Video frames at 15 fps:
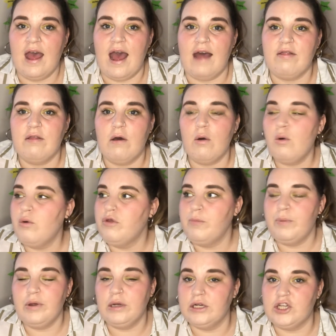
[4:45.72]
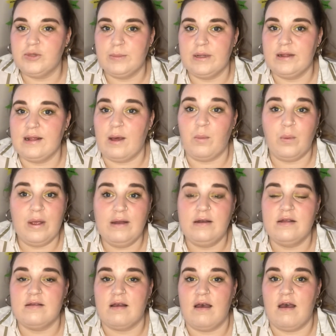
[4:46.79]
and that all the punishment that we
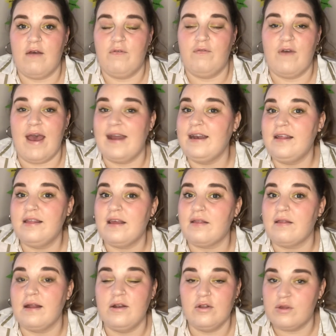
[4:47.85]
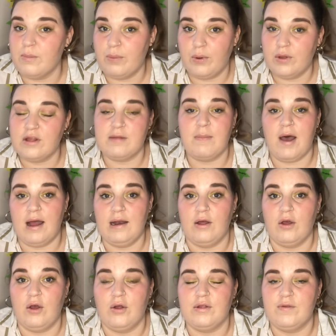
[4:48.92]
deserve for anything that doesn't put a smile on
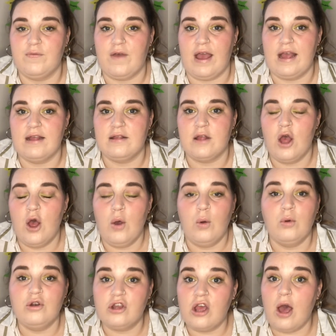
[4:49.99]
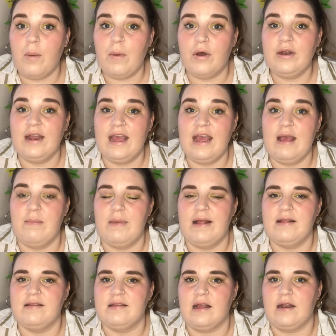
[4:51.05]
God's face would go on him
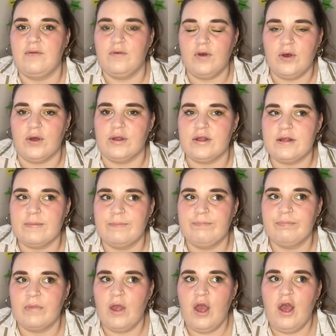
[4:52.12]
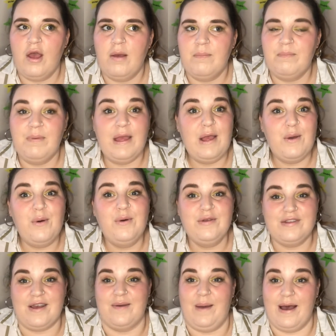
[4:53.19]
instead of us. But he
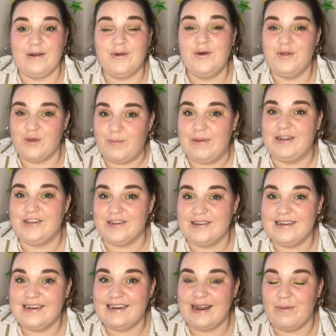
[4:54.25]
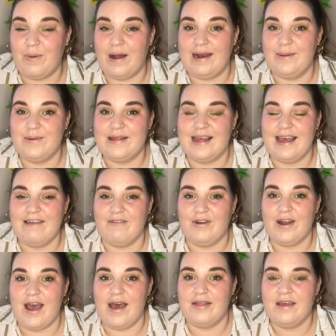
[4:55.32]
also had other mission, didn't he, while he was here on
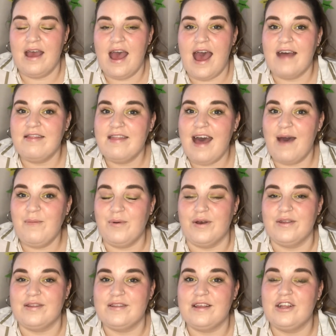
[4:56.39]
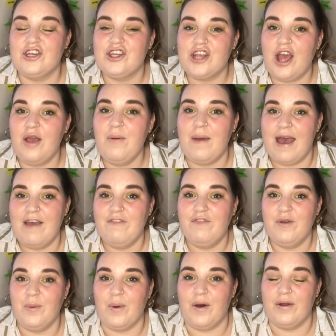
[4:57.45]
earth? And that was to show
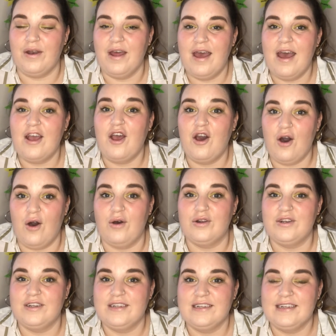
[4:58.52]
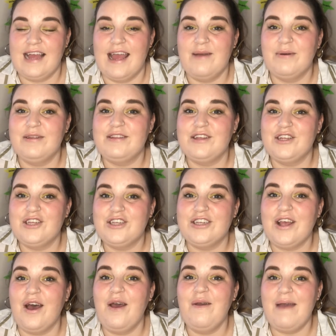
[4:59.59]
everyone God. It was to
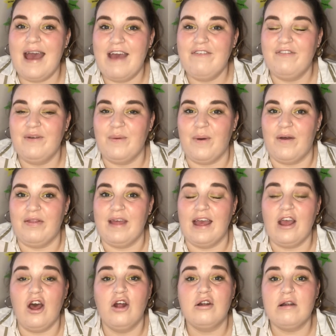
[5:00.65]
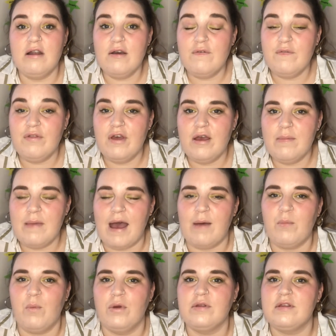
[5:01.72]
show everyone that God loved them
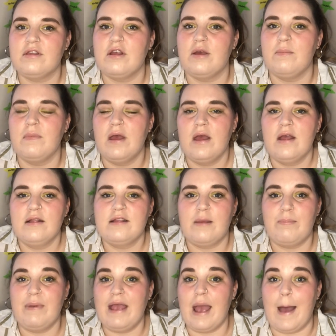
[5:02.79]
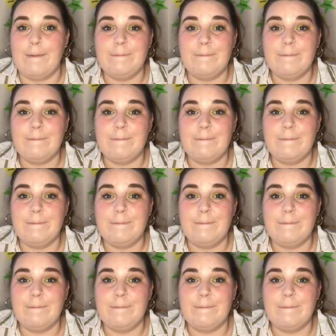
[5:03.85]
and wants them to be a